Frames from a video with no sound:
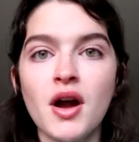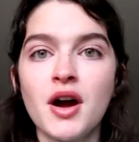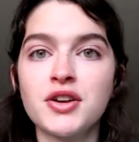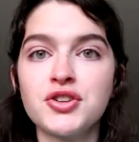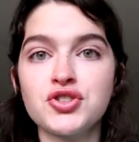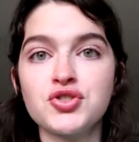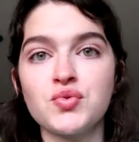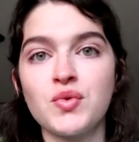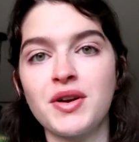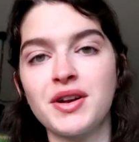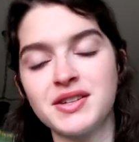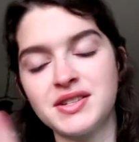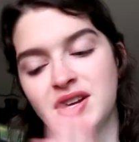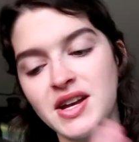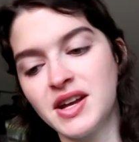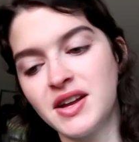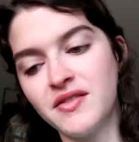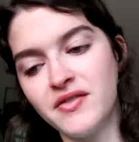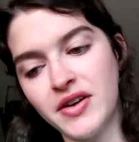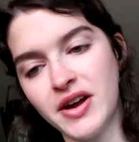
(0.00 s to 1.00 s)
I just want to
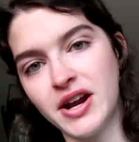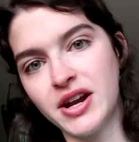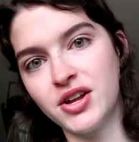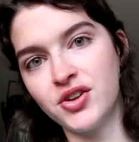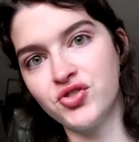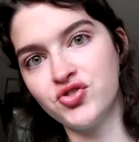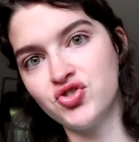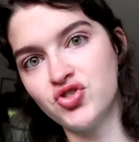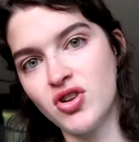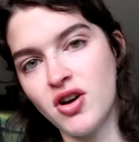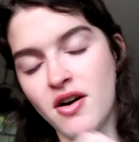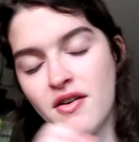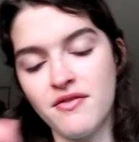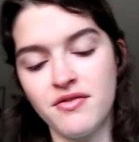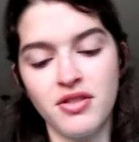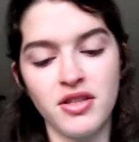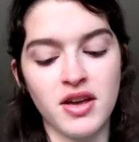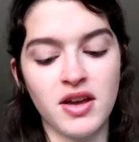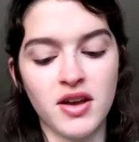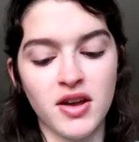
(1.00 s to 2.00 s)
take advantage
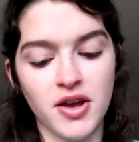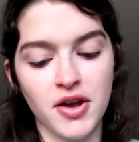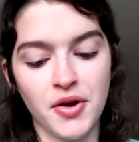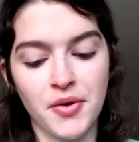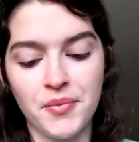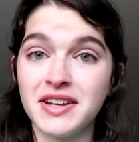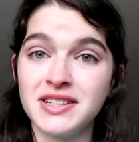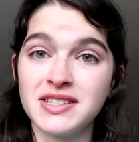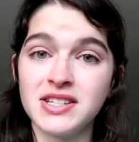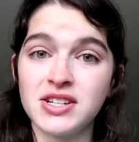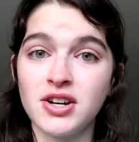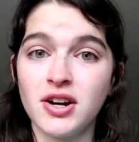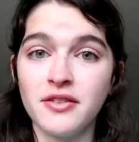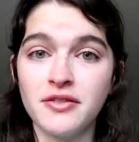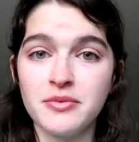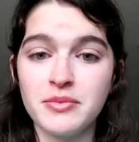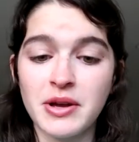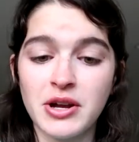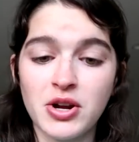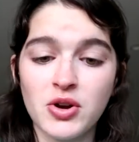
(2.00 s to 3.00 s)
of the fancy
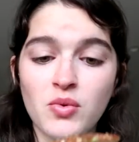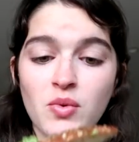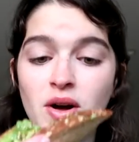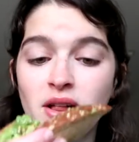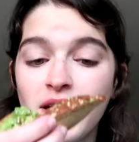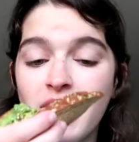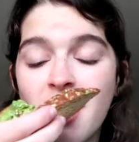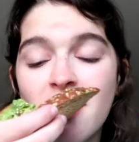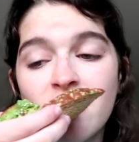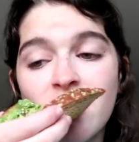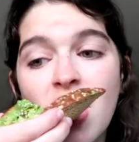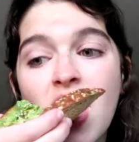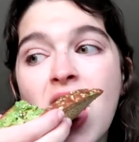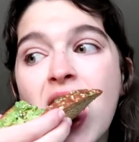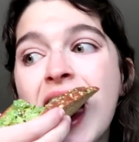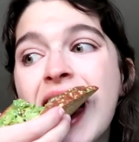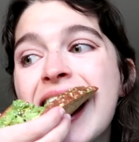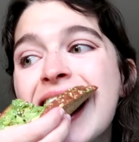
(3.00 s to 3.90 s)
coffee maker while I have it.